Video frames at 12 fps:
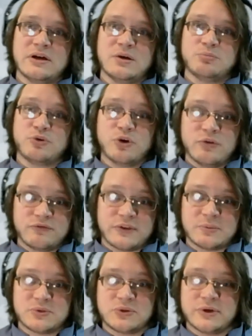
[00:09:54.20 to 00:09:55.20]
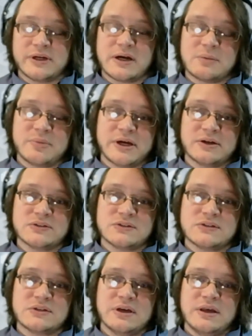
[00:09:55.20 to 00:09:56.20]
pro-inflammatory
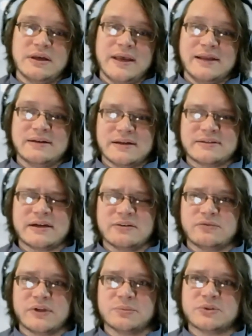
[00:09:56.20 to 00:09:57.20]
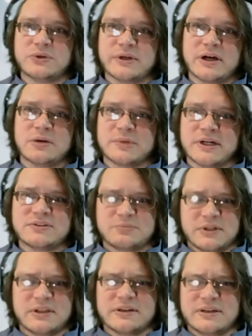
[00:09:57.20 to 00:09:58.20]
compounds and anti-inflammatory compounds,
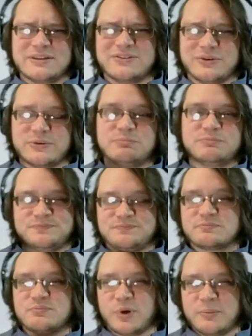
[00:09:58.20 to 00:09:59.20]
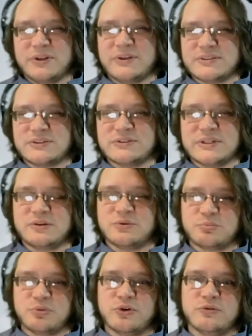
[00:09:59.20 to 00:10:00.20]
but they're primarily associated
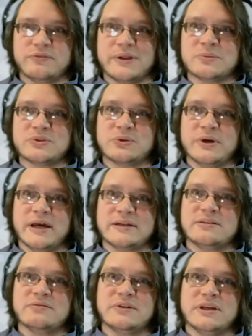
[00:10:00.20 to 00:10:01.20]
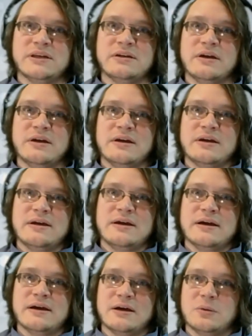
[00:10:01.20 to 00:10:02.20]
with pro-inflammatory activity.
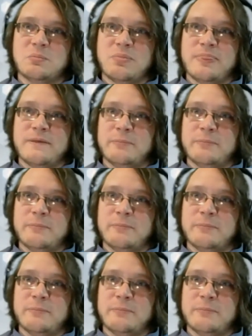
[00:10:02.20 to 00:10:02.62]
They're